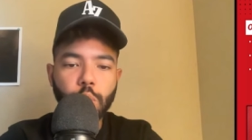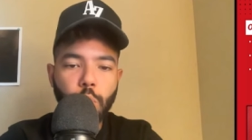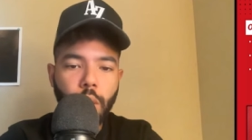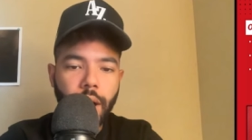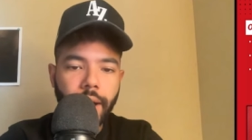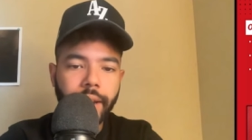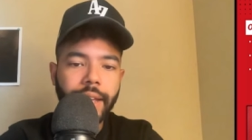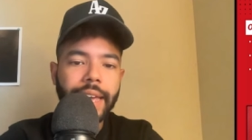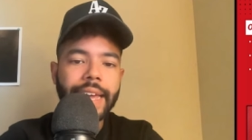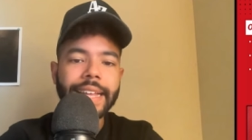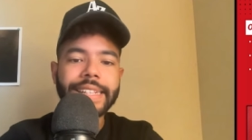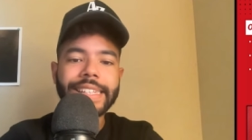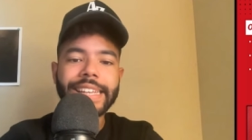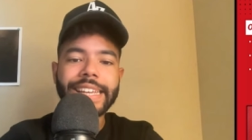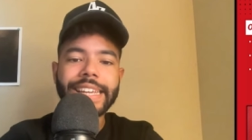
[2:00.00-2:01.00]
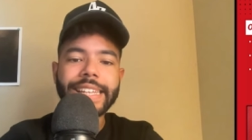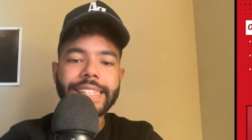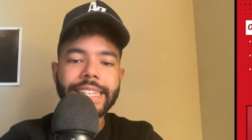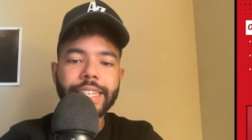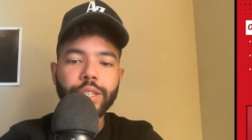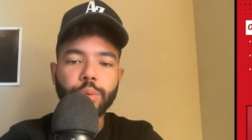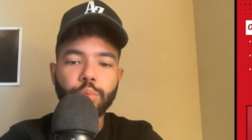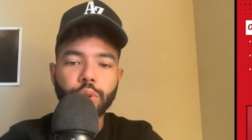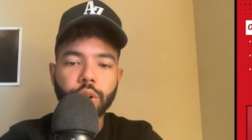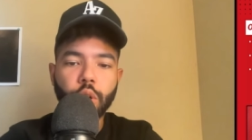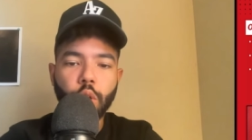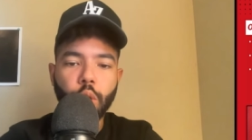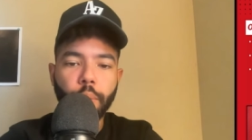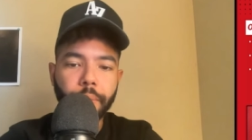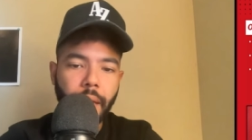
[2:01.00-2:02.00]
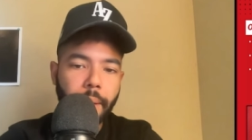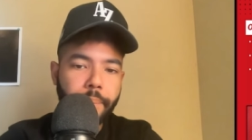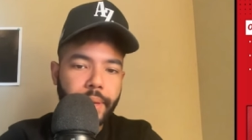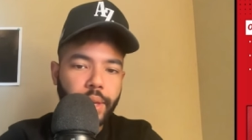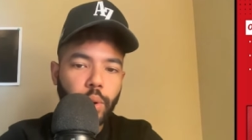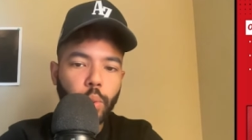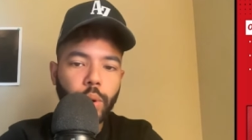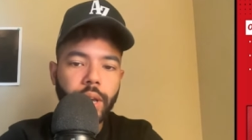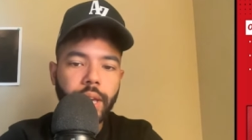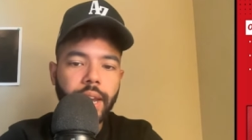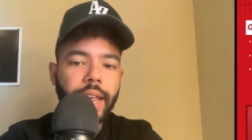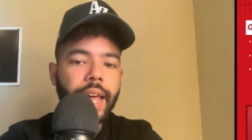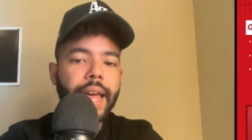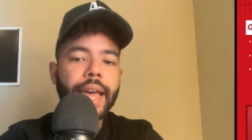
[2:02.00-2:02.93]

you want, it's easy to bring home that big win.